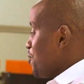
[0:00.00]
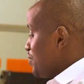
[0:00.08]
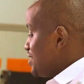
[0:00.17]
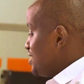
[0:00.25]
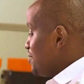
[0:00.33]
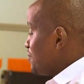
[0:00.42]

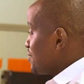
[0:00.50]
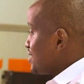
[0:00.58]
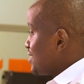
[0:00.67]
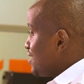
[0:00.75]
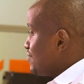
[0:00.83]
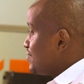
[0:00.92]
When tea
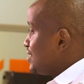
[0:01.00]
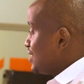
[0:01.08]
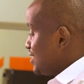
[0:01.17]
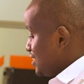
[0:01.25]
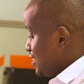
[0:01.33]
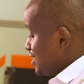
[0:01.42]
was served,
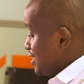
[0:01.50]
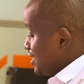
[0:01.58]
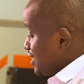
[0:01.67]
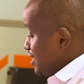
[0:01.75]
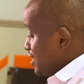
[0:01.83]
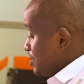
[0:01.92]

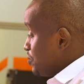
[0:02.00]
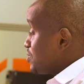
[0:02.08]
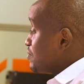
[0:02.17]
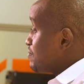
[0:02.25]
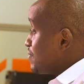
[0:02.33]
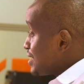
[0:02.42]
it
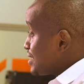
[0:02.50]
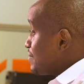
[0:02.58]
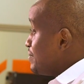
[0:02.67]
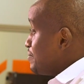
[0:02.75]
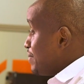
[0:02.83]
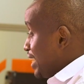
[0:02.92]
was the first
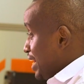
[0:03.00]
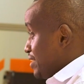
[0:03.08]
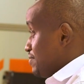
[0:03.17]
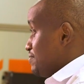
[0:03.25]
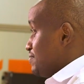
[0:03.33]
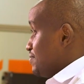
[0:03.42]
time in my
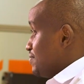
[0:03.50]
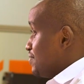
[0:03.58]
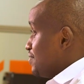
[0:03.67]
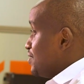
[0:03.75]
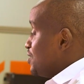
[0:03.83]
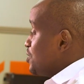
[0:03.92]
life
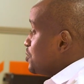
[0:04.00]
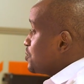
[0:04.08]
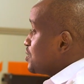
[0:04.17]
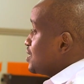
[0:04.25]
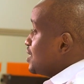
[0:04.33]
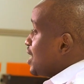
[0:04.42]

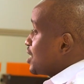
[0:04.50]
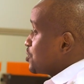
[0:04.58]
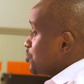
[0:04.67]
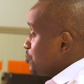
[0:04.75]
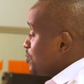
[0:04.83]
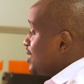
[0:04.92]
to see a
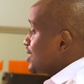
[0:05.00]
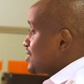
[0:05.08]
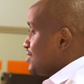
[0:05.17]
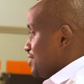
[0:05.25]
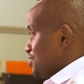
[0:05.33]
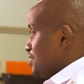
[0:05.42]
sugar
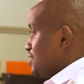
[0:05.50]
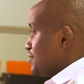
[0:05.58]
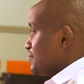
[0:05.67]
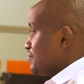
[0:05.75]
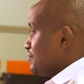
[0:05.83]
sachet.